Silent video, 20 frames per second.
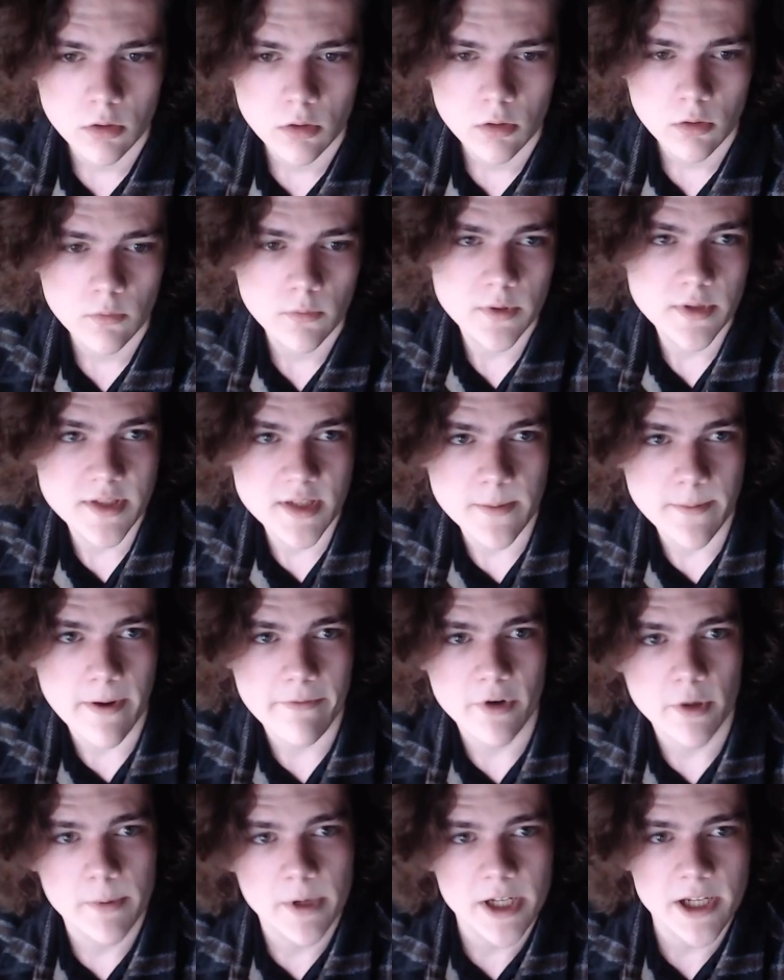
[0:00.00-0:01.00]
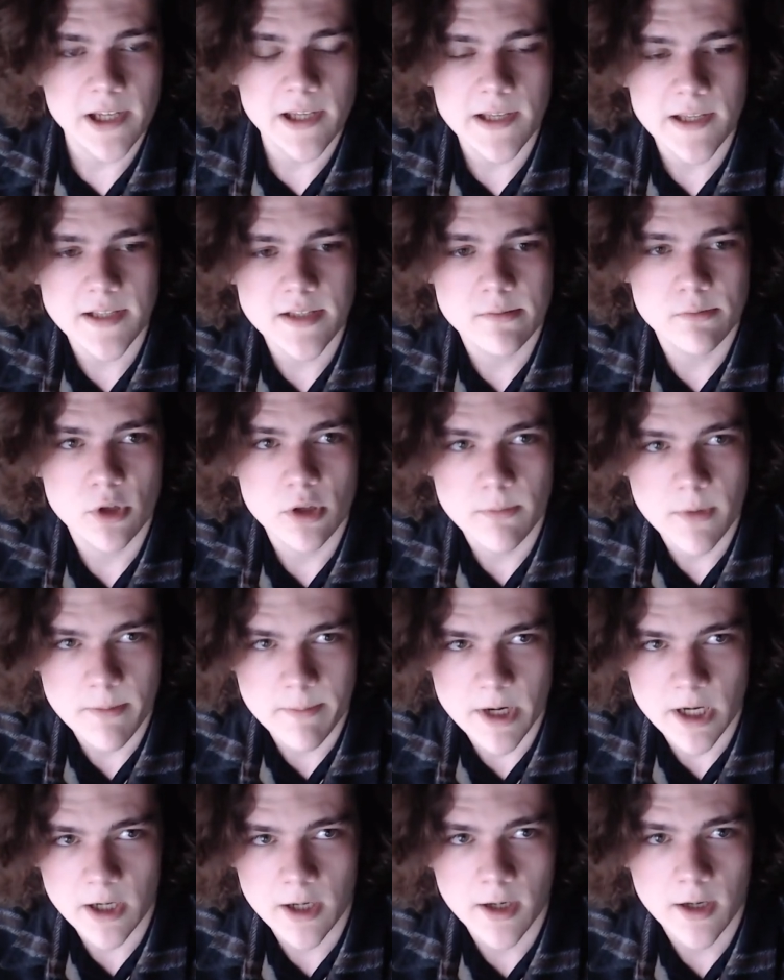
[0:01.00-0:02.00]
What's up everybody, it's your boy Meme
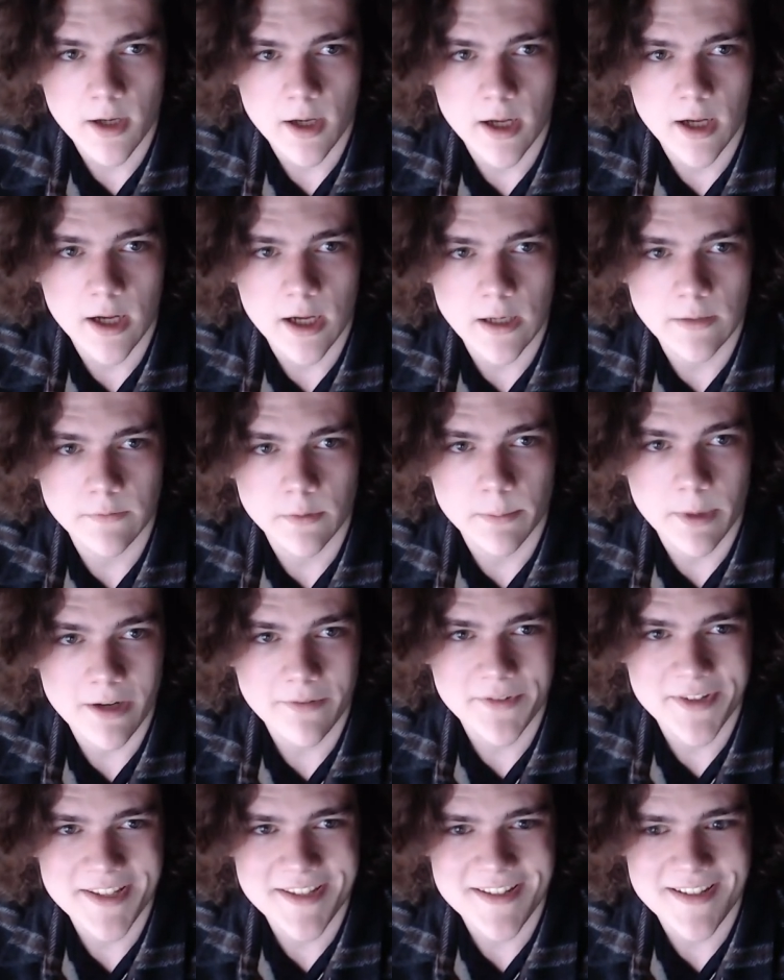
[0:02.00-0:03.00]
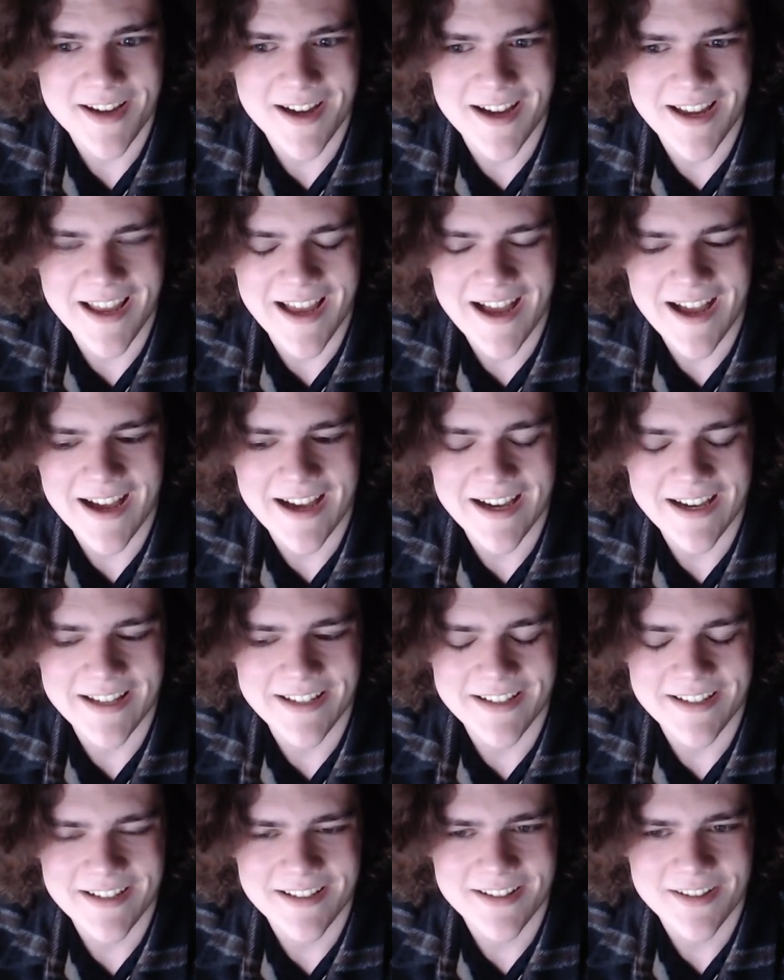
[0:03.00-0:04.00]
here. Uh, for breakfast I
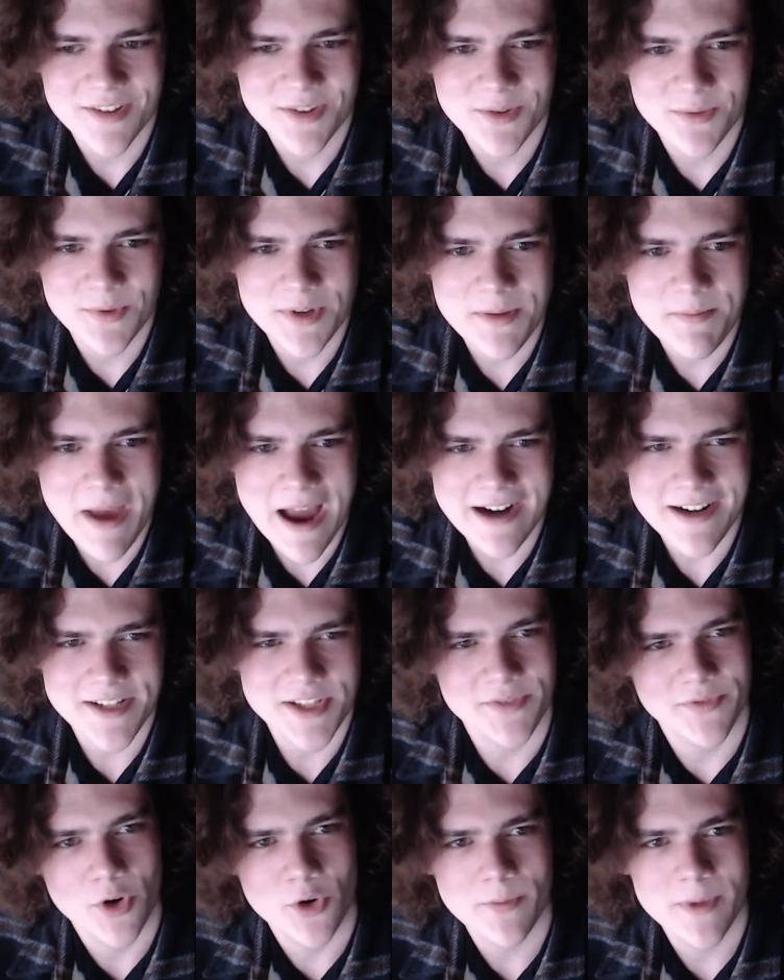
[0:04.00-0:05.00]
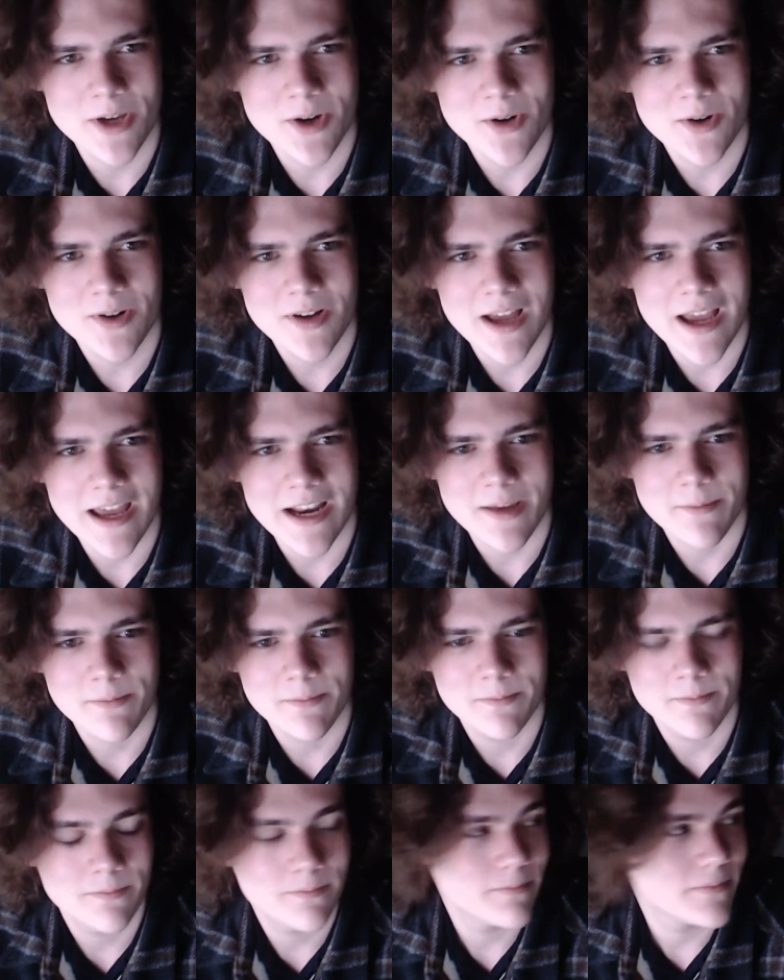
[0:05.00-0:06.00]
had three packets of oatmeal, and
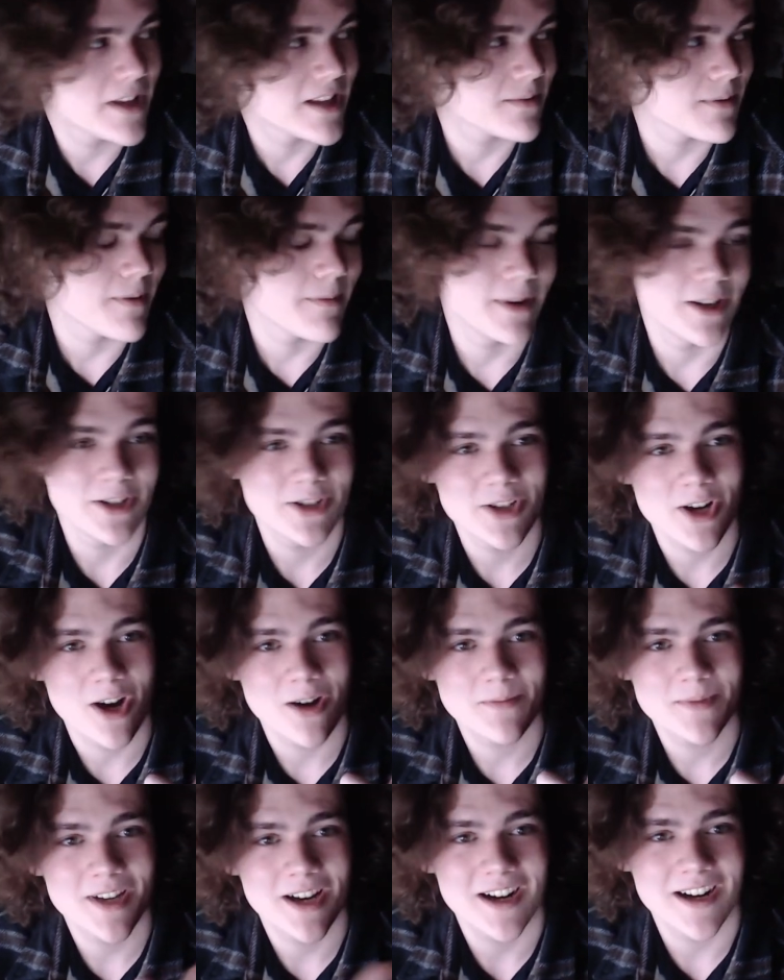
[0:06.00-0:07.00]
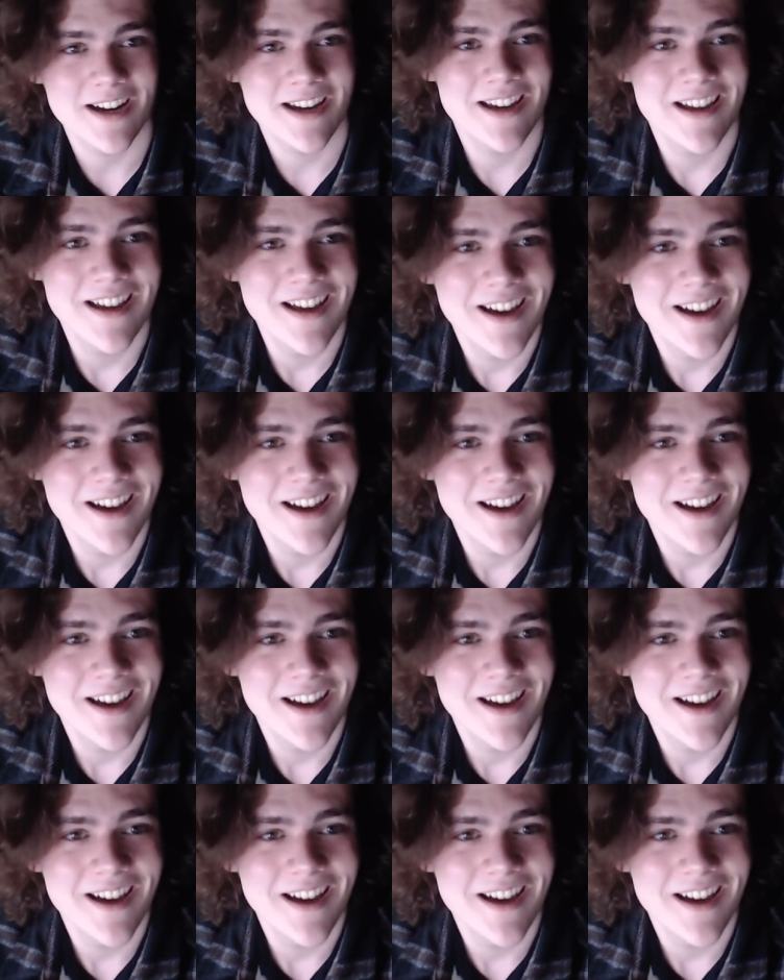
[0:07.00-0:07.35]
I, that's my parents' show, I'm sorry.